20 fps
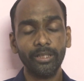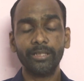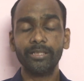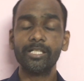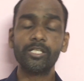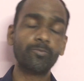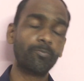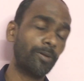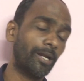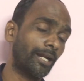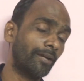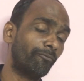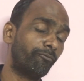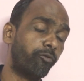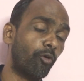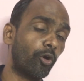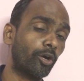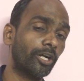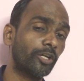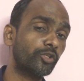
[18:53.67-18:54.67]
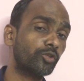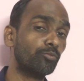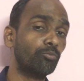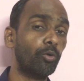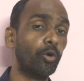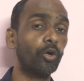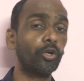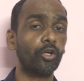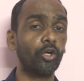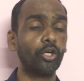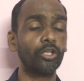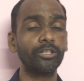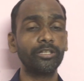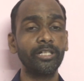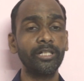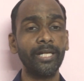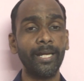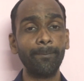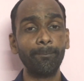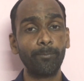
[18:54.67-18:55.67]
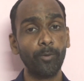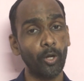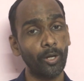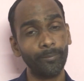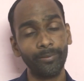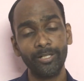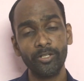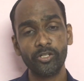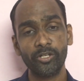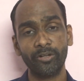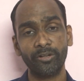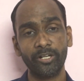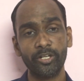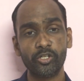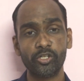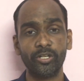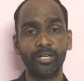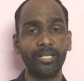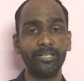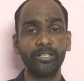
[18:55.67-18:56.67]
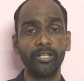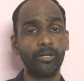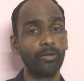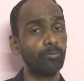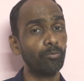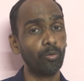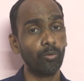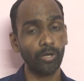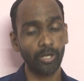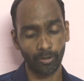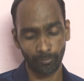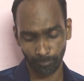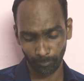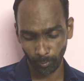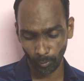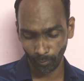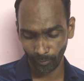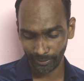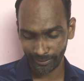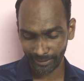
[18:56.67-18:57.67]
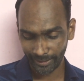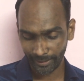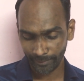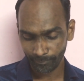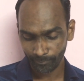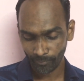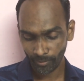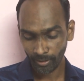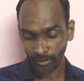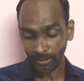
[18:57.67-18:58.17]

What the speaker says: This plan focused more on the employment generation and the removal of poverty.